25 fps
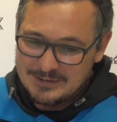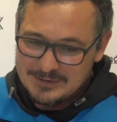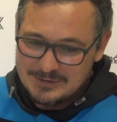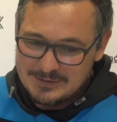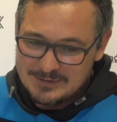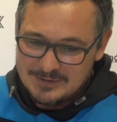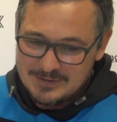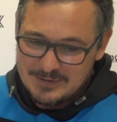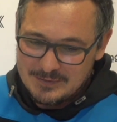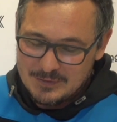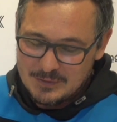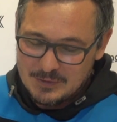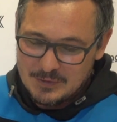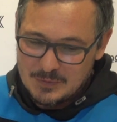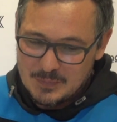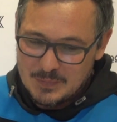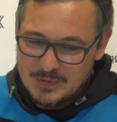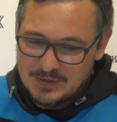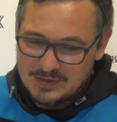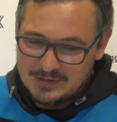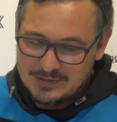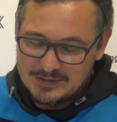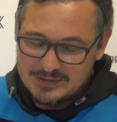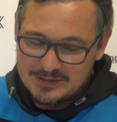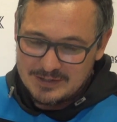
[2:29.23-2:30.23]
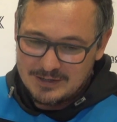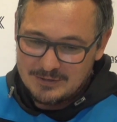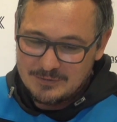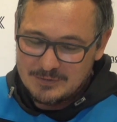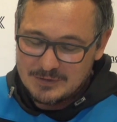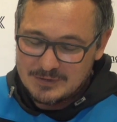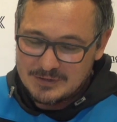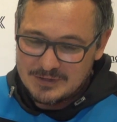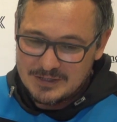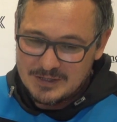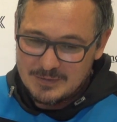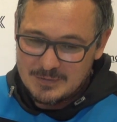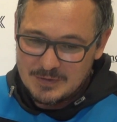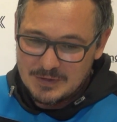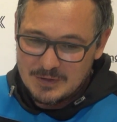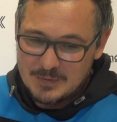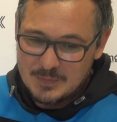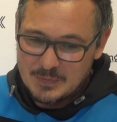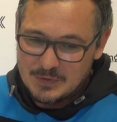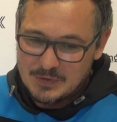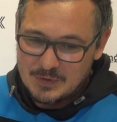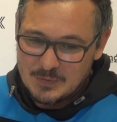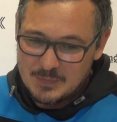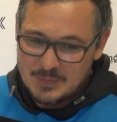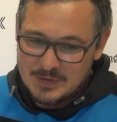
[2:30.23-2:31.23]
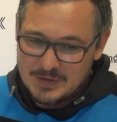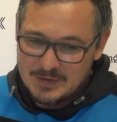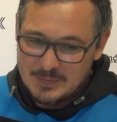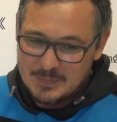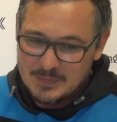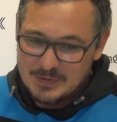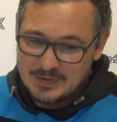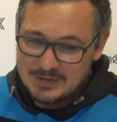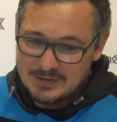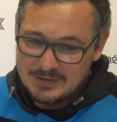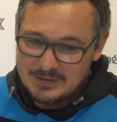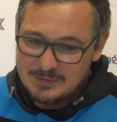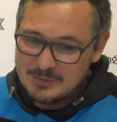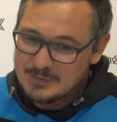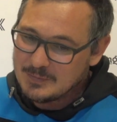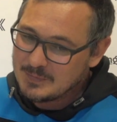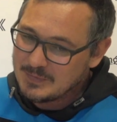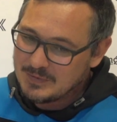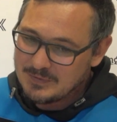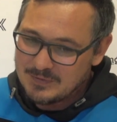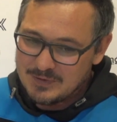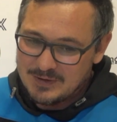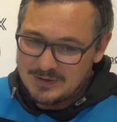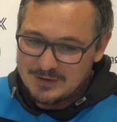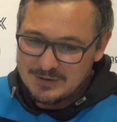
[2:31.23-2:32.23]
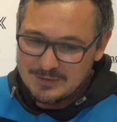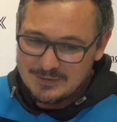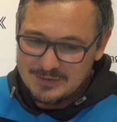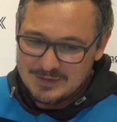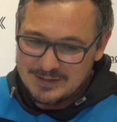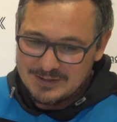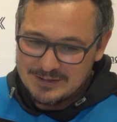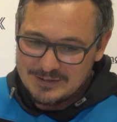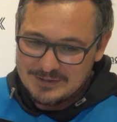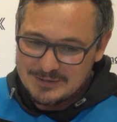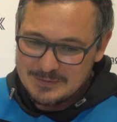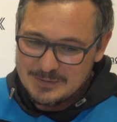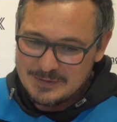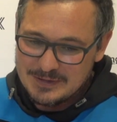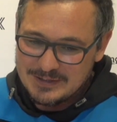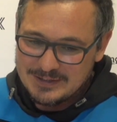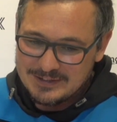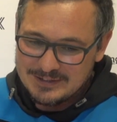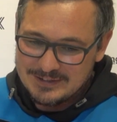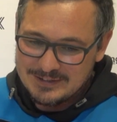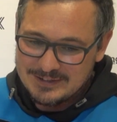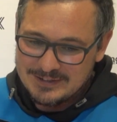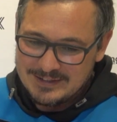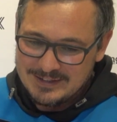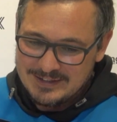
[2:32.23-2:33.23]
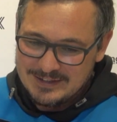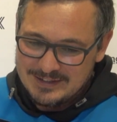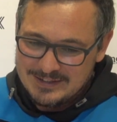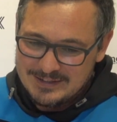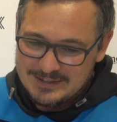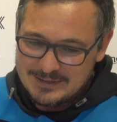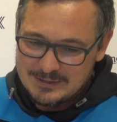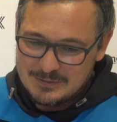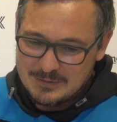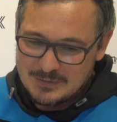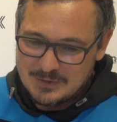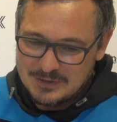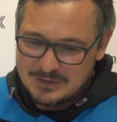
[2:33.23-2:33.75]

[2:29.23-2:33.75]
You know, if you could pick the toughest team we could put on paper, it wouldn't be far off that this week, and that's what